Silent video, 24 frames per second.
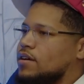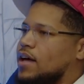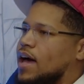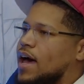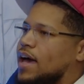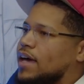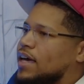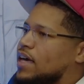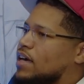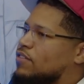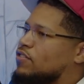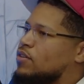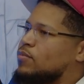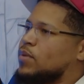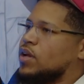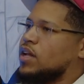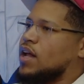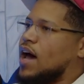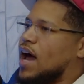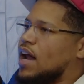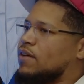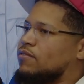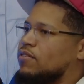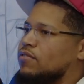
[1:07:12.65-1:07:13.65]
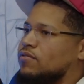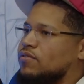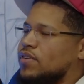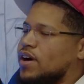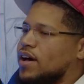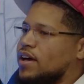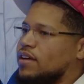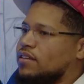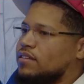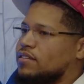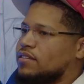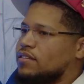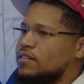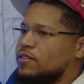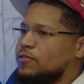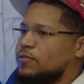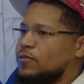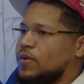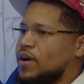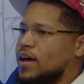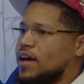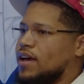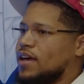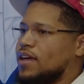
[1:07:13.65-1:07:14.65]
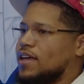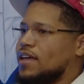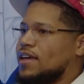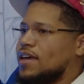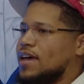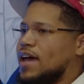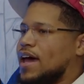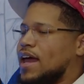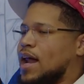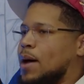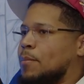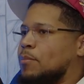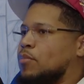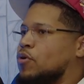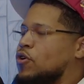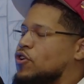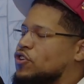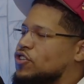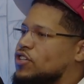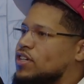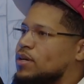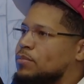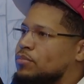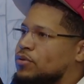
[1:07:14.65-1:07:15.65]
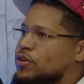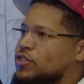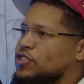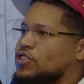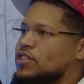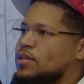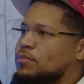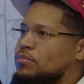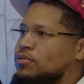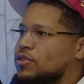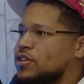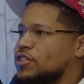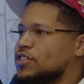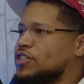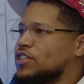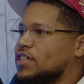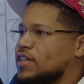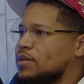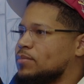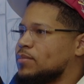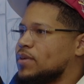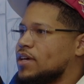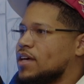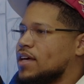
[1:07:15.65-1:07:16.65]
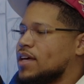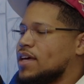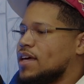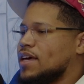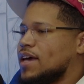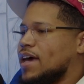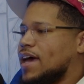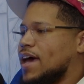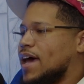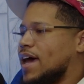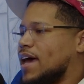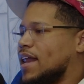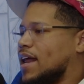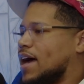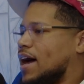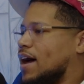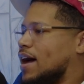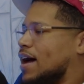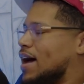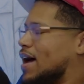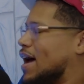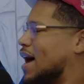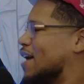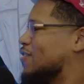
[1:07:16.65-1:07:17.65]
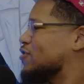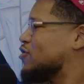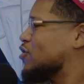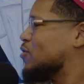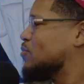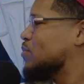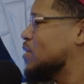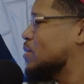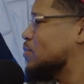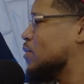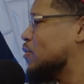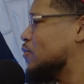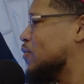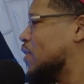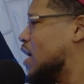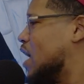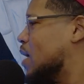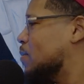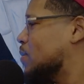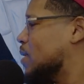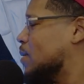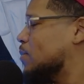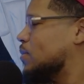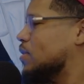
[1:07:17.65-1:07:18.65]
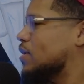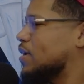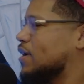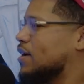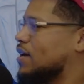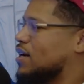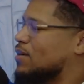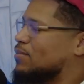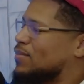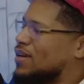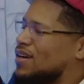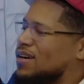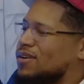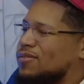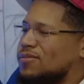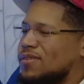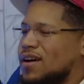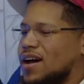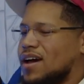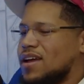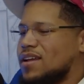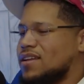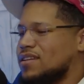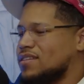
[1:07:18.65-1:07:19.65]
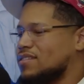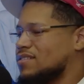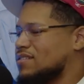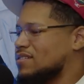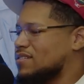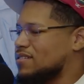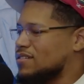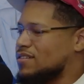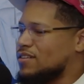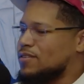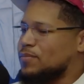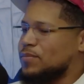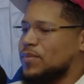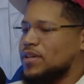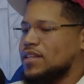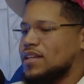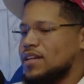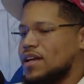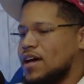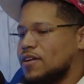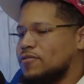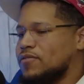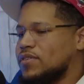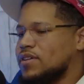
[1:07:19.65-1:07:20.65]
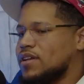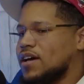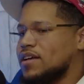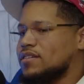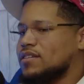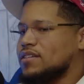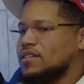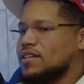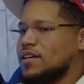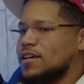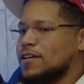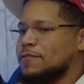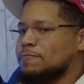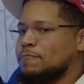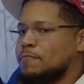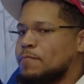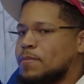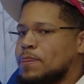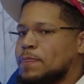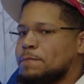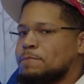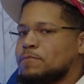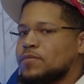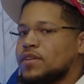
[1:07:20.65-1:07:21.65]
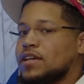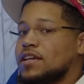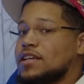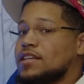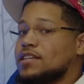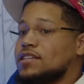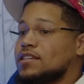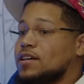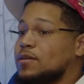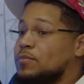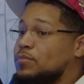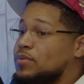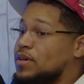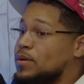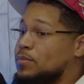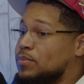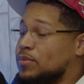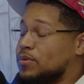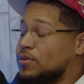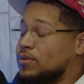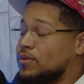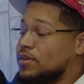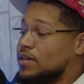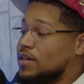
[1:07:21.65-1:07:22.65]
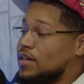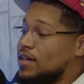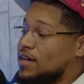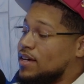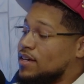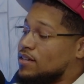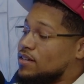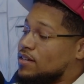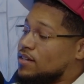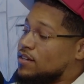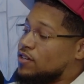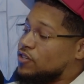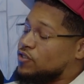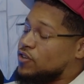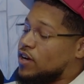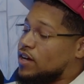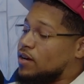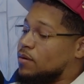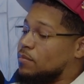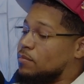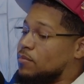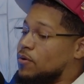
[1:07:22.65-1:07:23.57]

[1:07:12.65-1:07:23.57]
I give him a lot of advice, right? And I'm pushing him. And I have certain people around me, I'm looking, I'm like, why? But then I realize it's like, some people, instead of trying to